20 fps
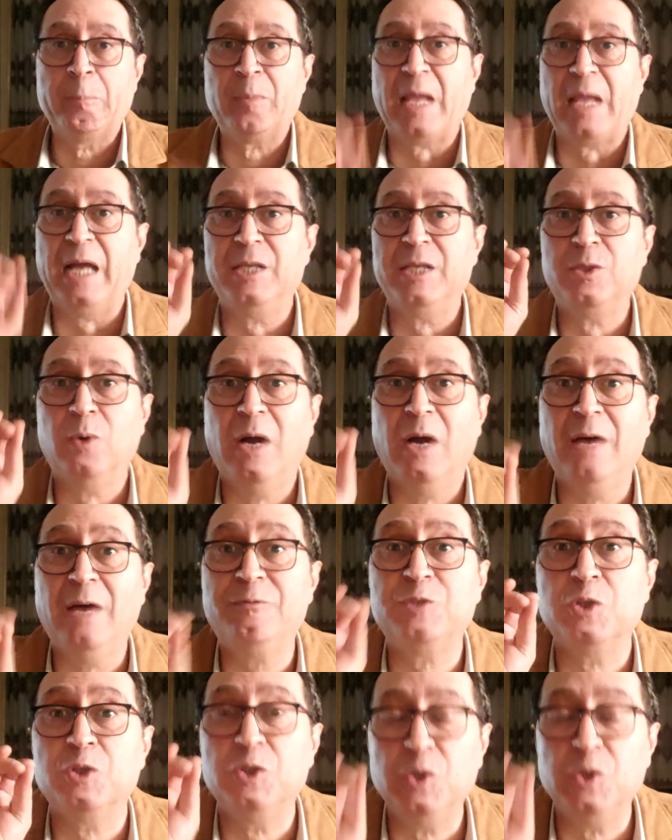and you have
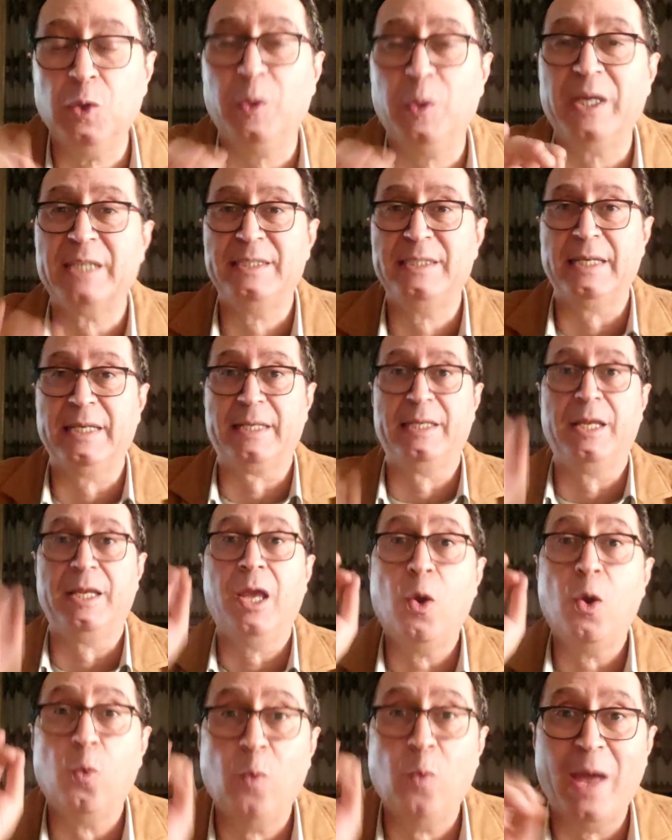to know exactly
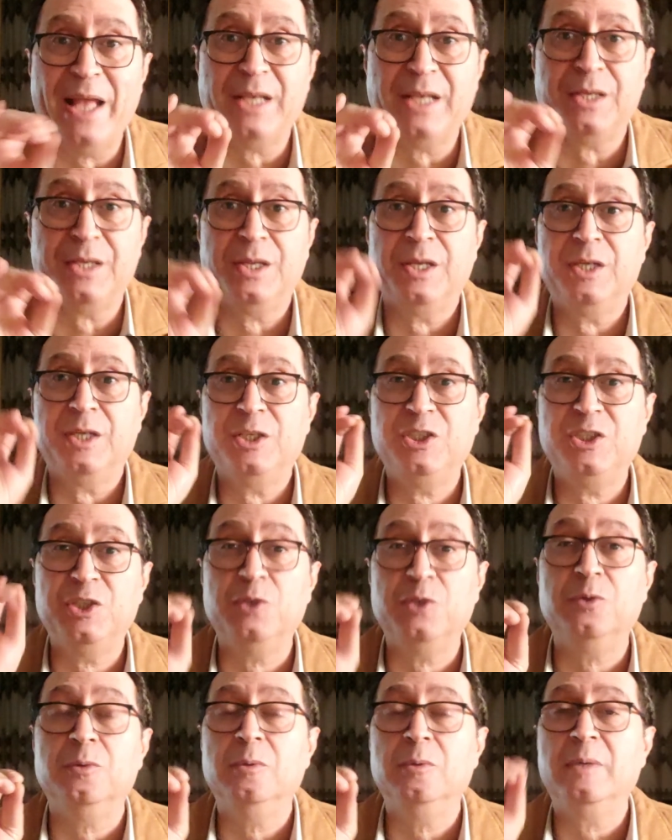when
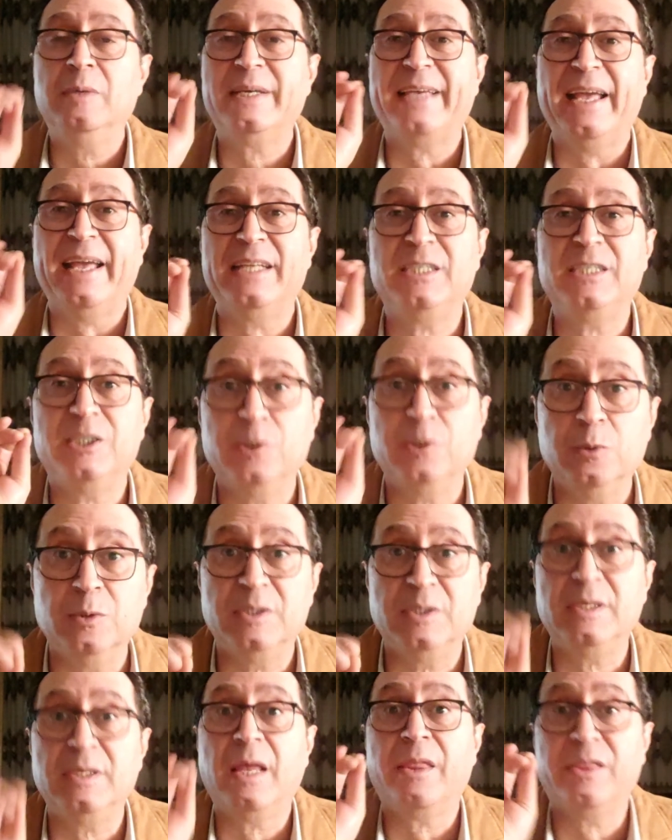you can
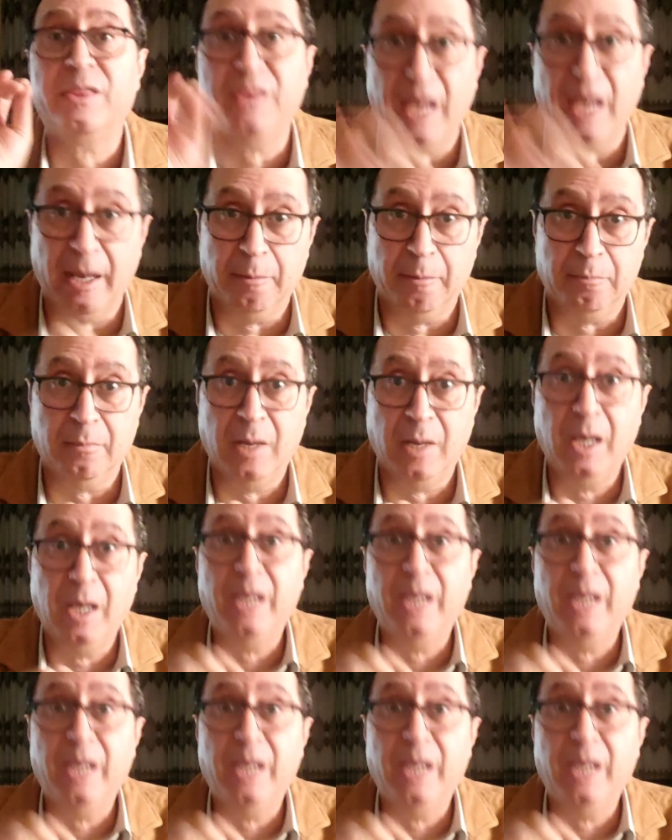use them